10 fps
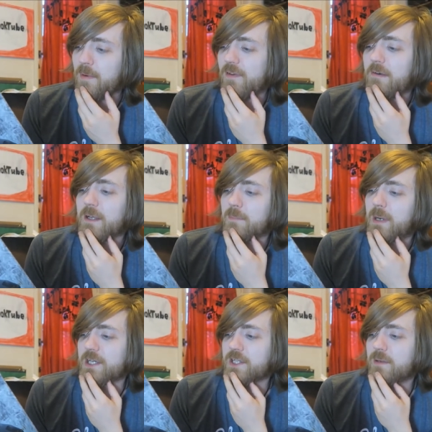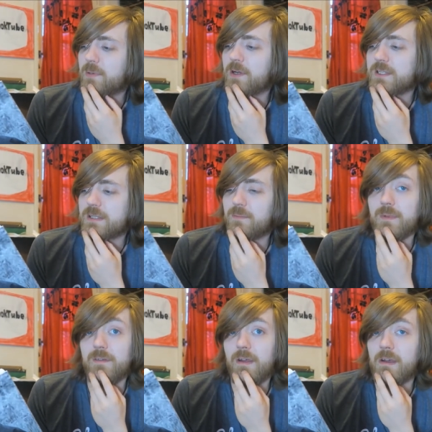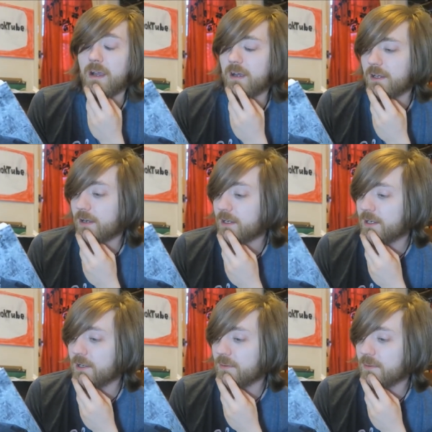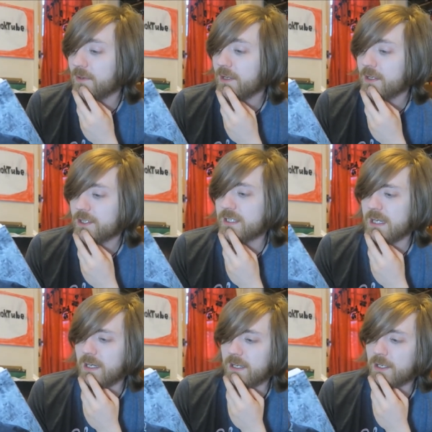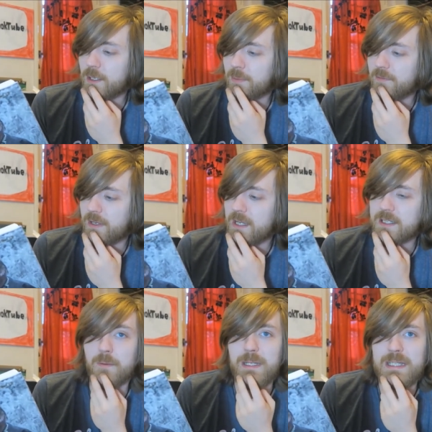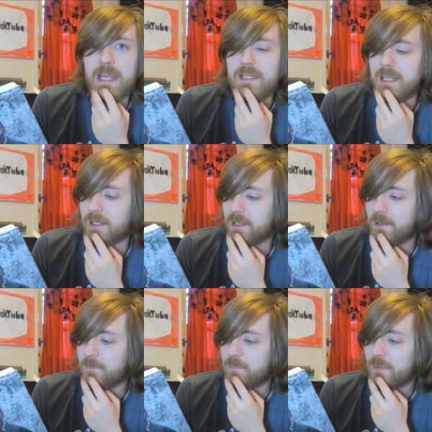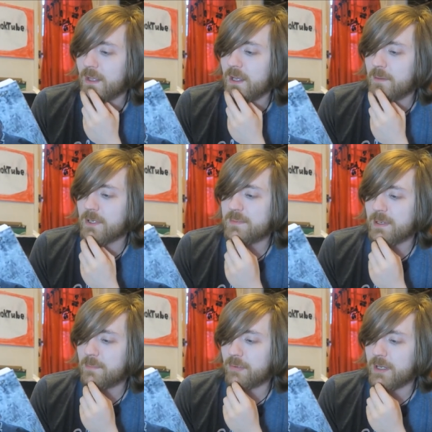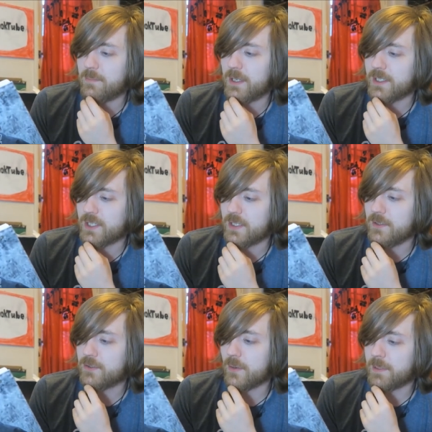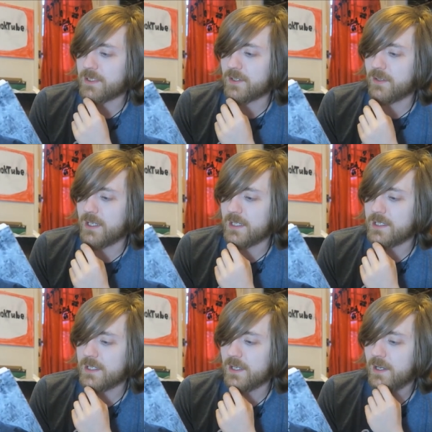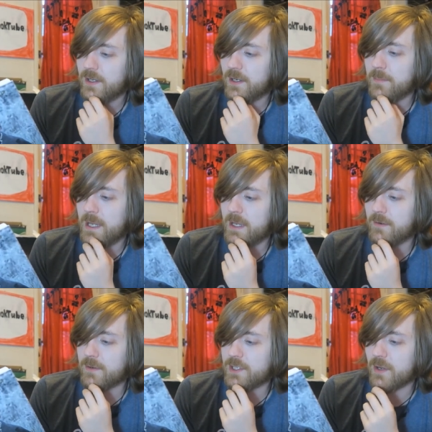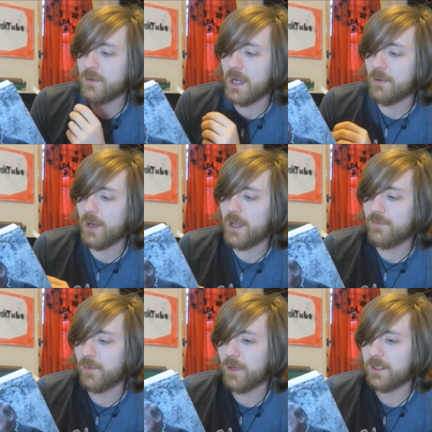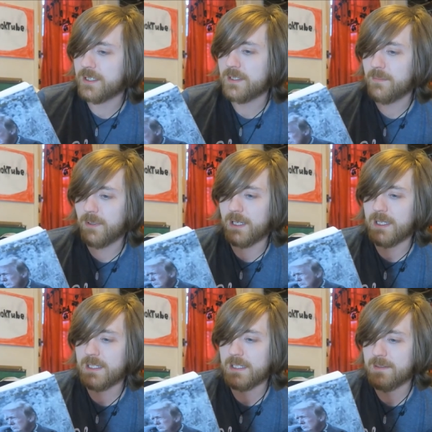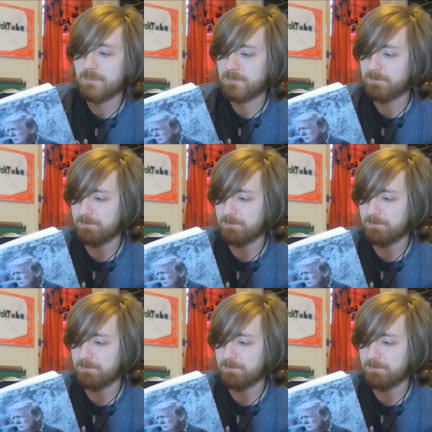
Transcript: I'm a very compassionate person with a very high IQ. Just think, in a couple of years, I'll be dating you. It must be a pretty picture, you dropping to your knees. Come here, I'll show you how life works, please.